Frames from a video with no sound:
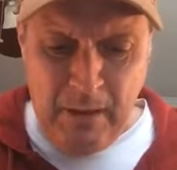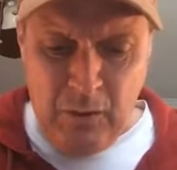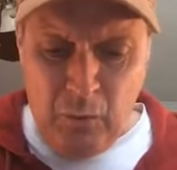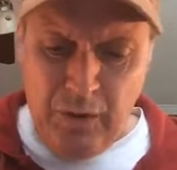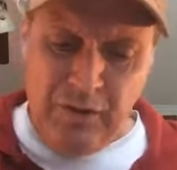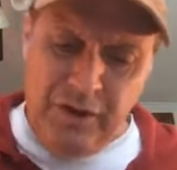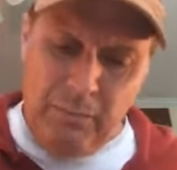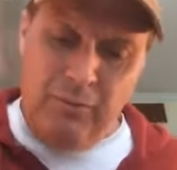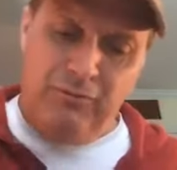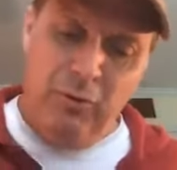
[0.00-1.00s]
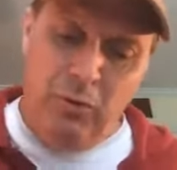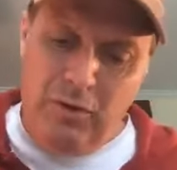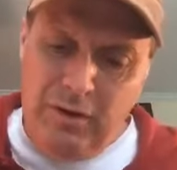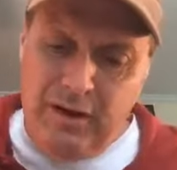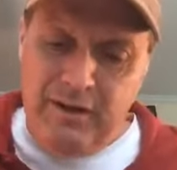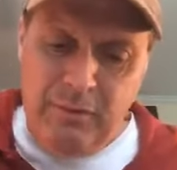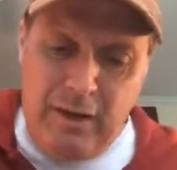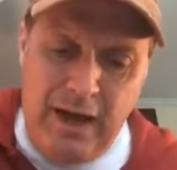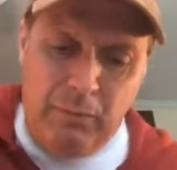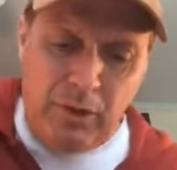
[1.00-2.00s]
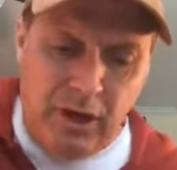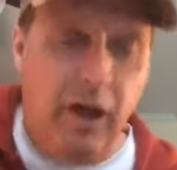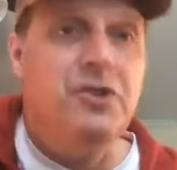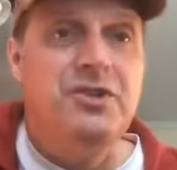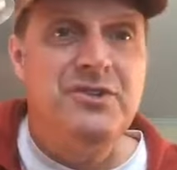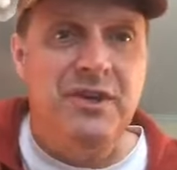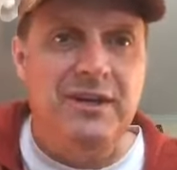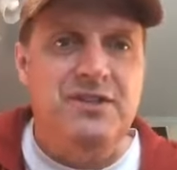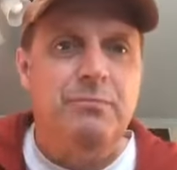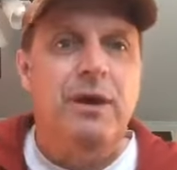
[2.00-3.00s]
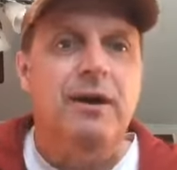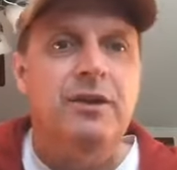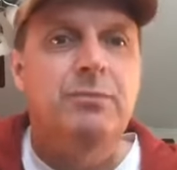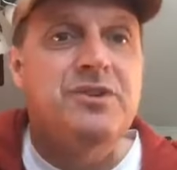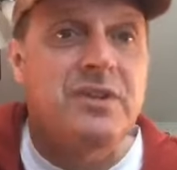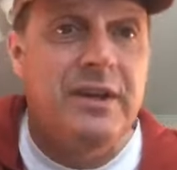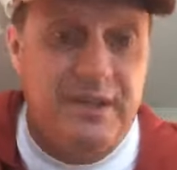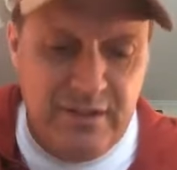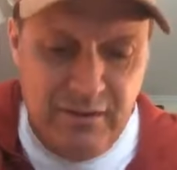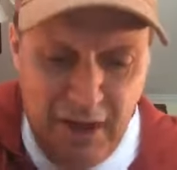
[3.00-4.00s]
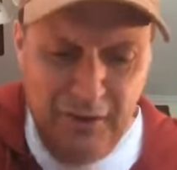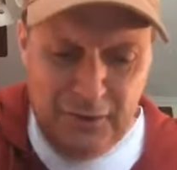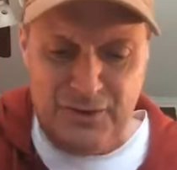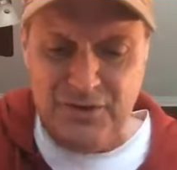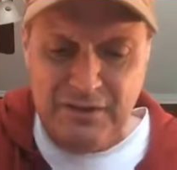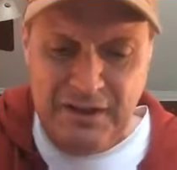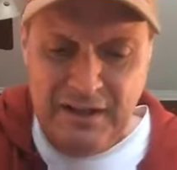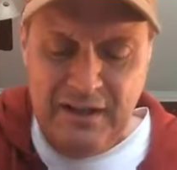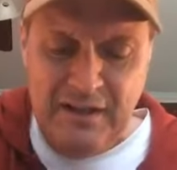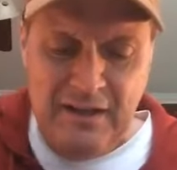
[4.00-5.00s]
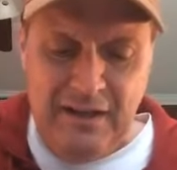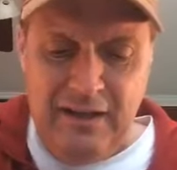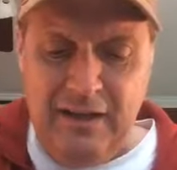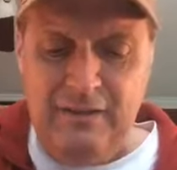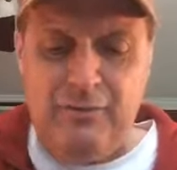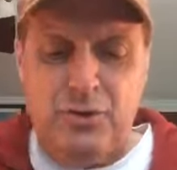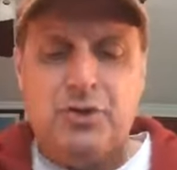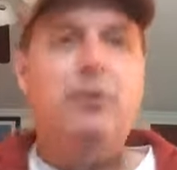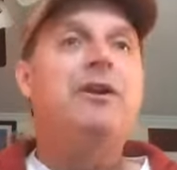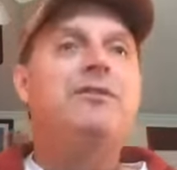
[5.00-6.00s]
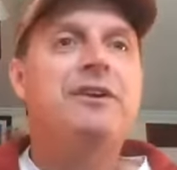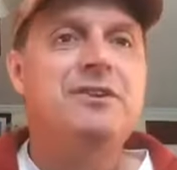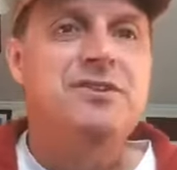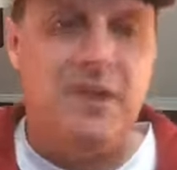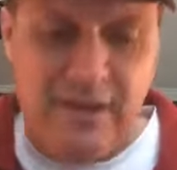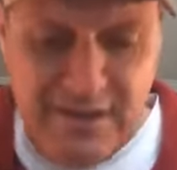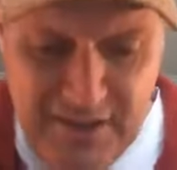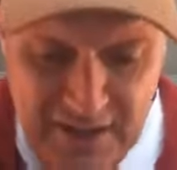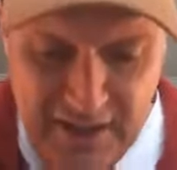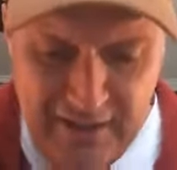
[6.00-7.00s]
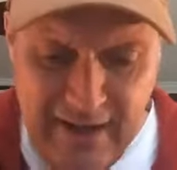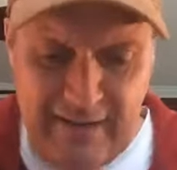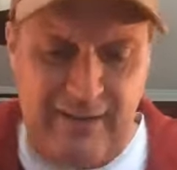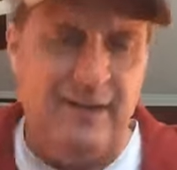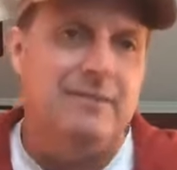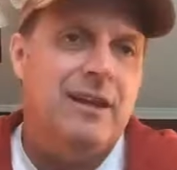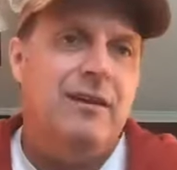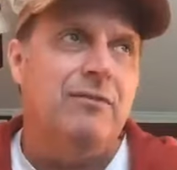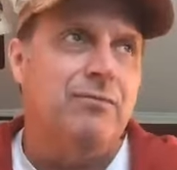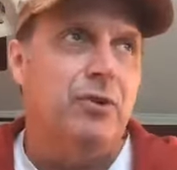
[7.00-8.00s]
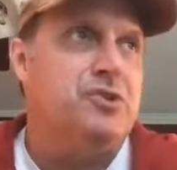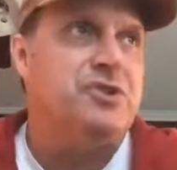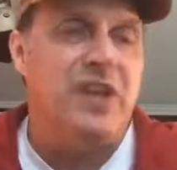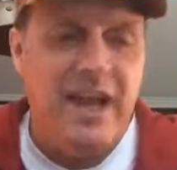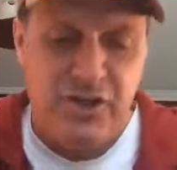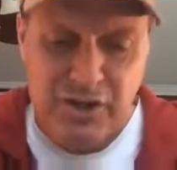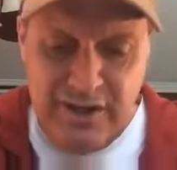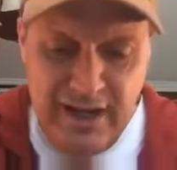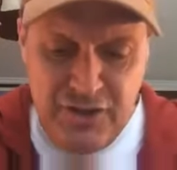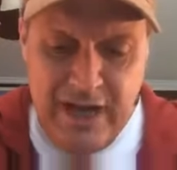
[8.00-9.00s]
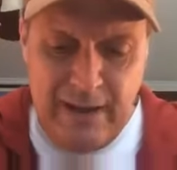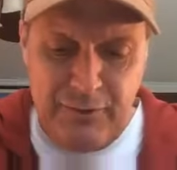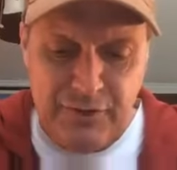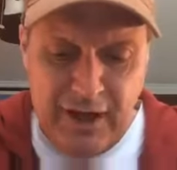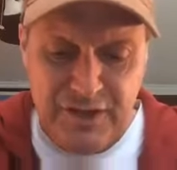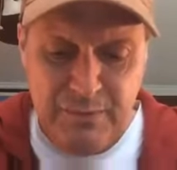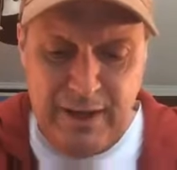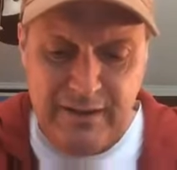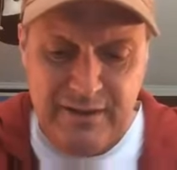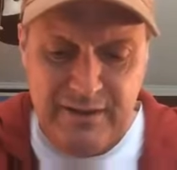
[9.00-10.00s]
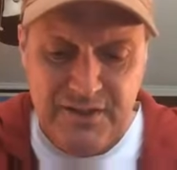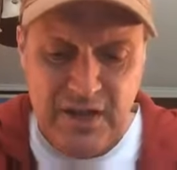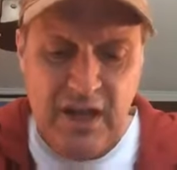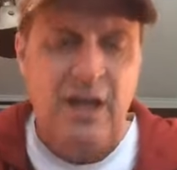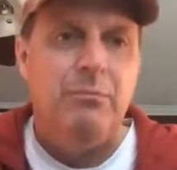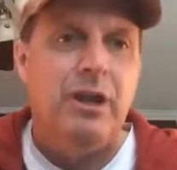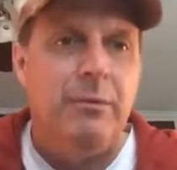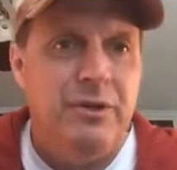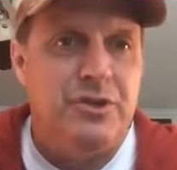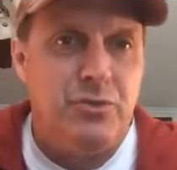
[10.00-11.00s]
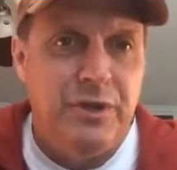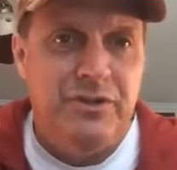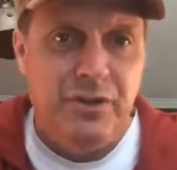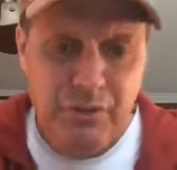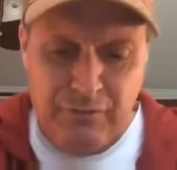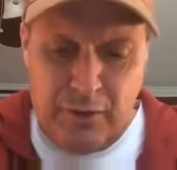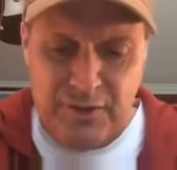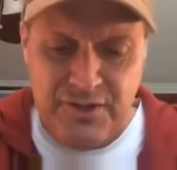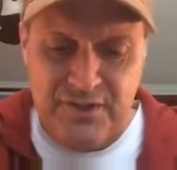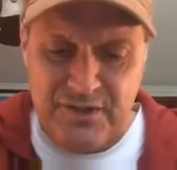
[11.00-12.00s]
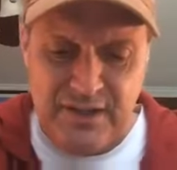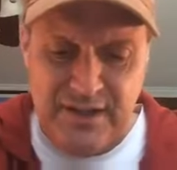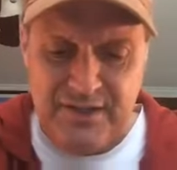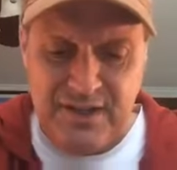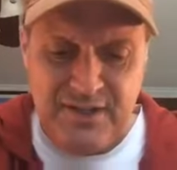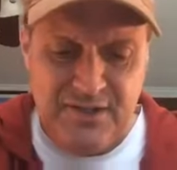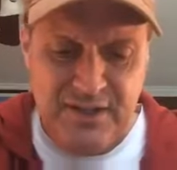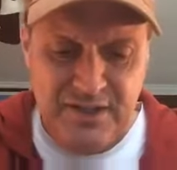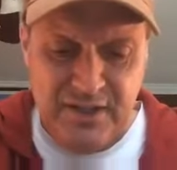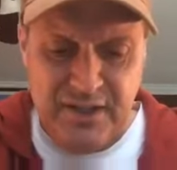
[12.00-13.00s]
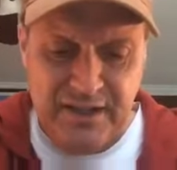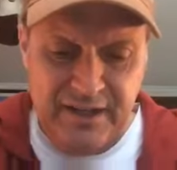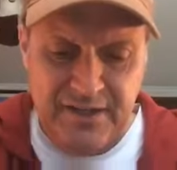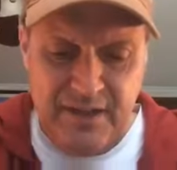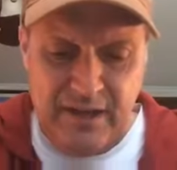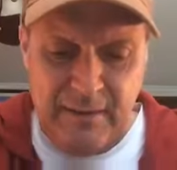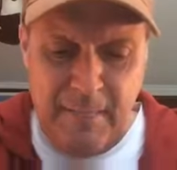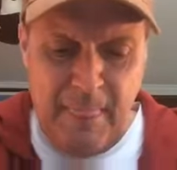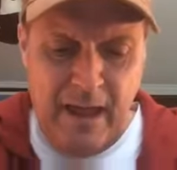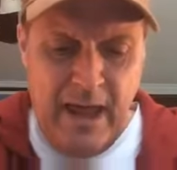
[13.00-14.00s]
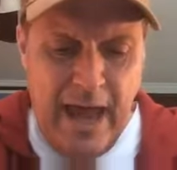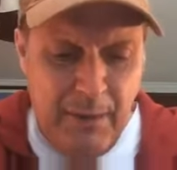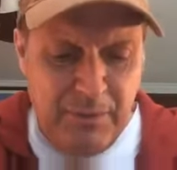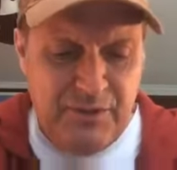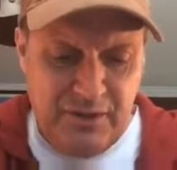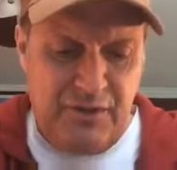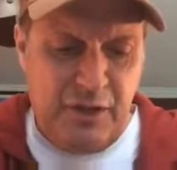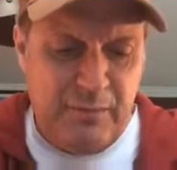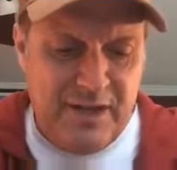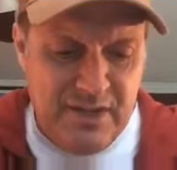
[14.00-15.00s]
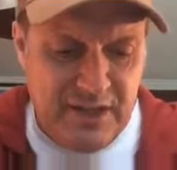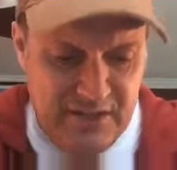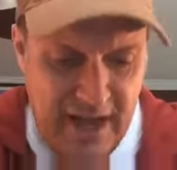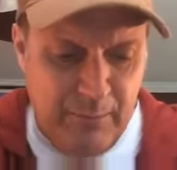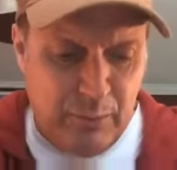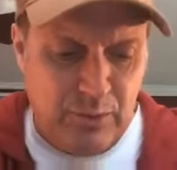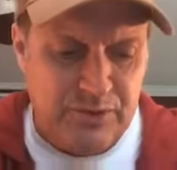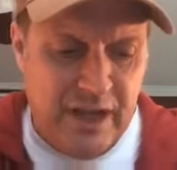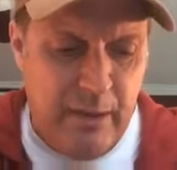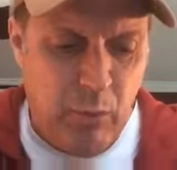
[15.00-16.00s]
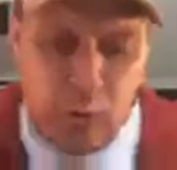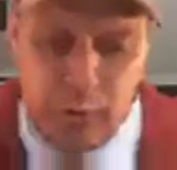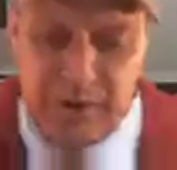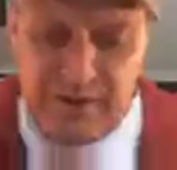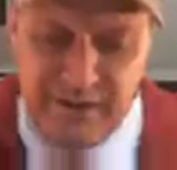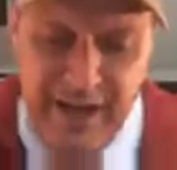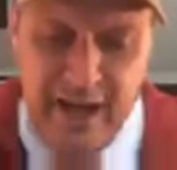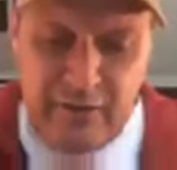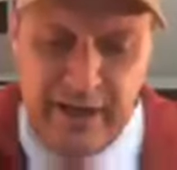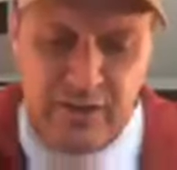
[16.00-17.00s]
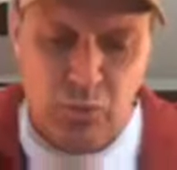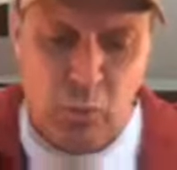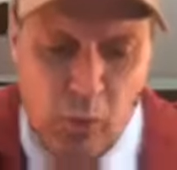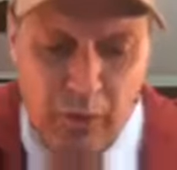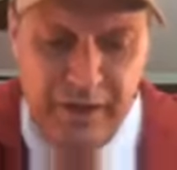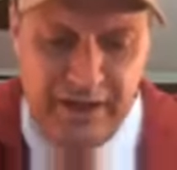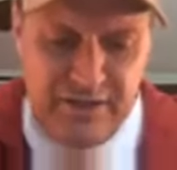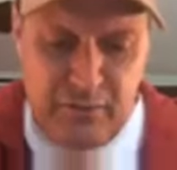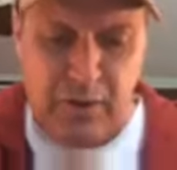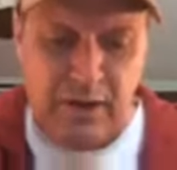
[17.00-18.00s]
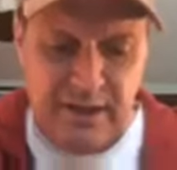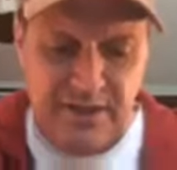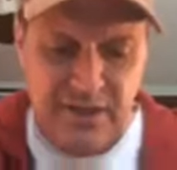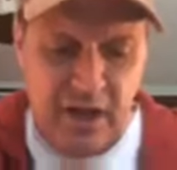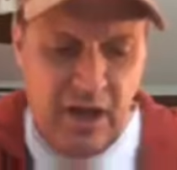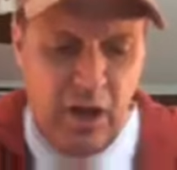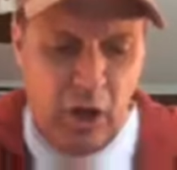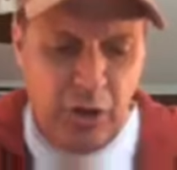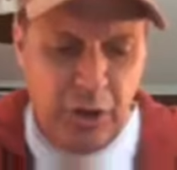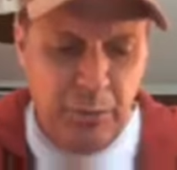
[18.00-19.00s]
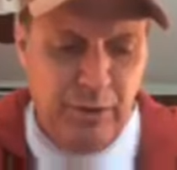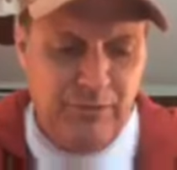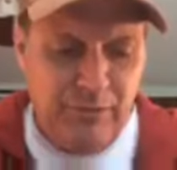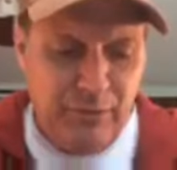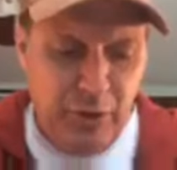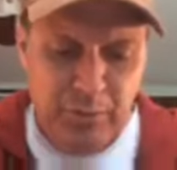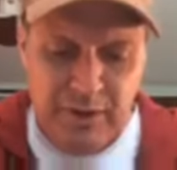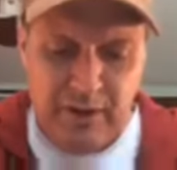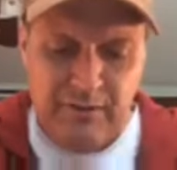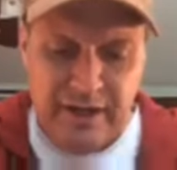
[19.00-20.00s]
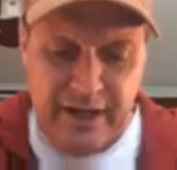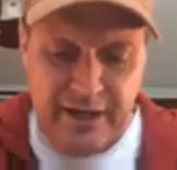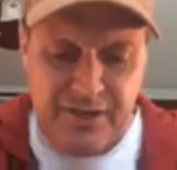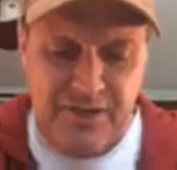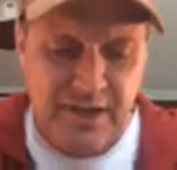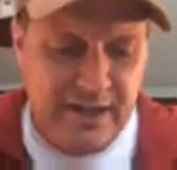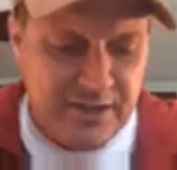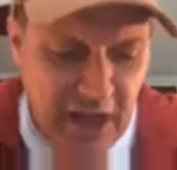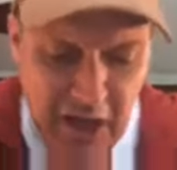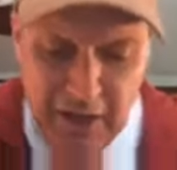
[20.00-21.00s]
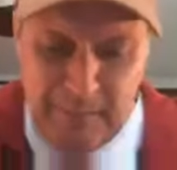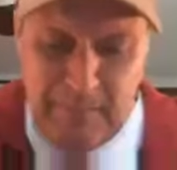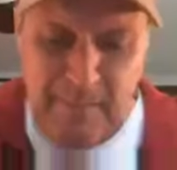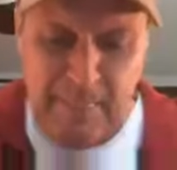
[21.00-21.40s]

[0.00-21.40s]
Well, number four, uh, the Bible cautions us about the mistakes of others uh, 1 Corinthians uh, 10, that, that, that first section of that chapter talks about this. But let me just read two verses. It says, These things uh, happened to them as examples and were written down as warnings for us on whom the fulfillment of the ages has come.